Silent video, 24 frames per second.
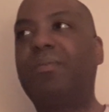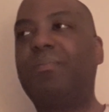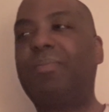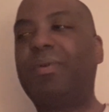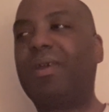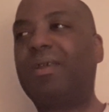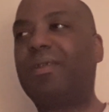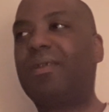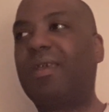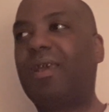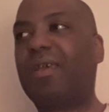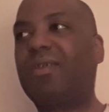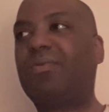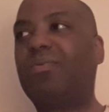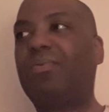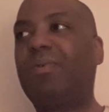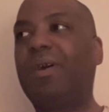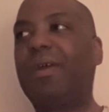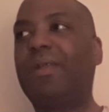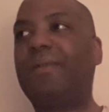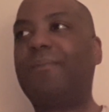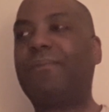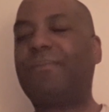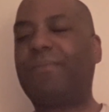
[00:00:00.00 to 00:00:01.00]
Because guess
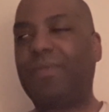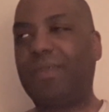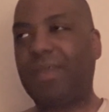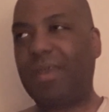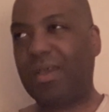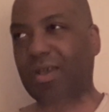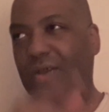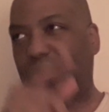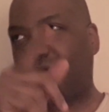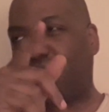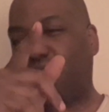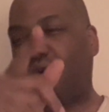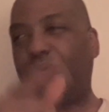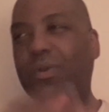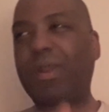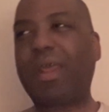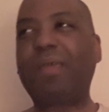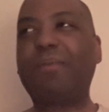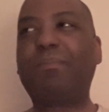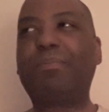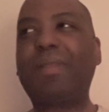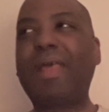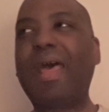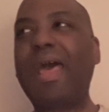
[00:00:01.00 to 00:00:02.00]
what?
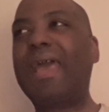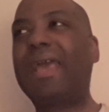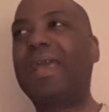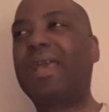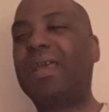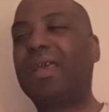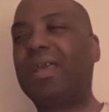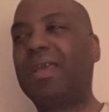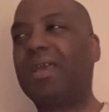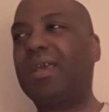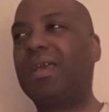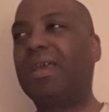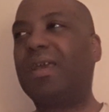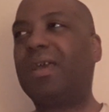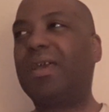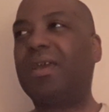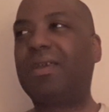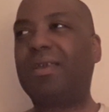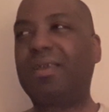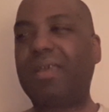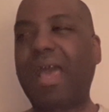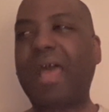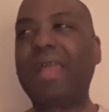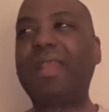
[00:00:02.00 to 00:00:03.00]
Kodak Black
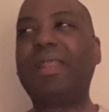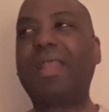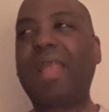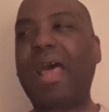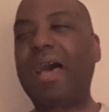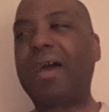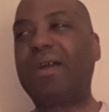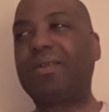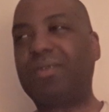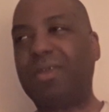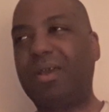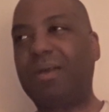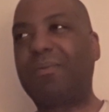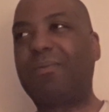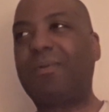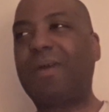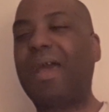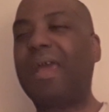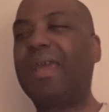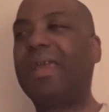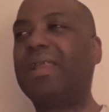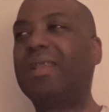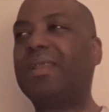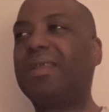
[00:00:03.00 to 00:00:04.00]
got locked up,
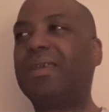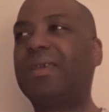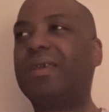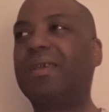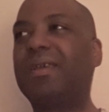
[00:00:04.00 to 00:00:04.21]
right?